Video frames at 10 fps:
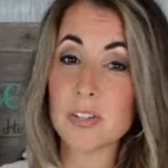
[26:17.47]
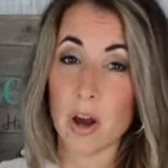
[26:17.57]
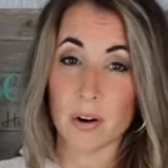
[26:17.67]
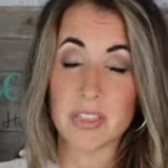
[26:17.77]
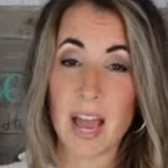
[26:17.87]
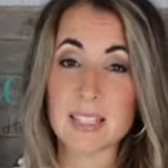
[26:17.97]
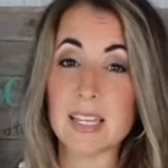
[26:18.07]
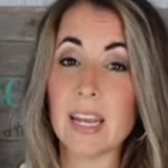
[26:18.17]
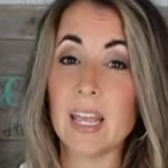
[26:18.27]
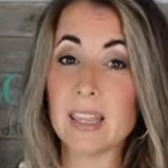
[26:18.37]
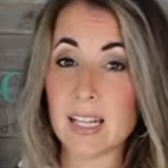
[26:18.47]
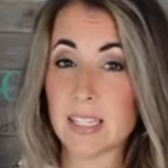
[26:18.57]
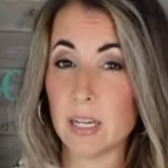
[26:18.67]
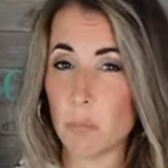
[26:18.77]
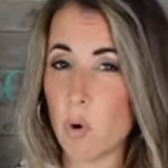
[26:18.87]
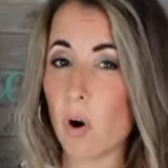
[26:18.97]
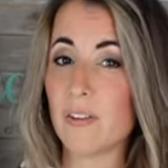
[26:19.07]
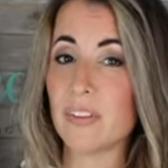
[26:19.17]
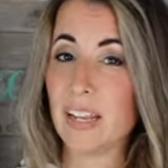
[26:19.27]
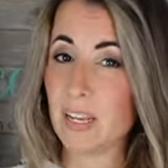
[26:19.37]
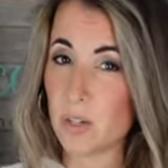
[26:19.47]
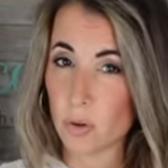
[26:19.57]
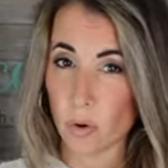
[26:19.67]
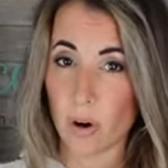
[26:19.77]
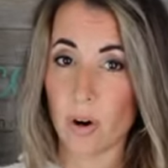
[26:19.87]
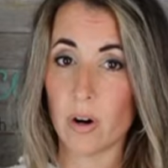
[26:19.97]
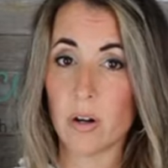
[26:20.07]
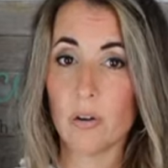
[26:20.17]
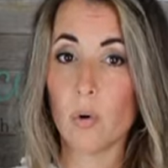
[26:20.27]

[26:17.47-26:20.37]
No, that's an, that's an more of an indoor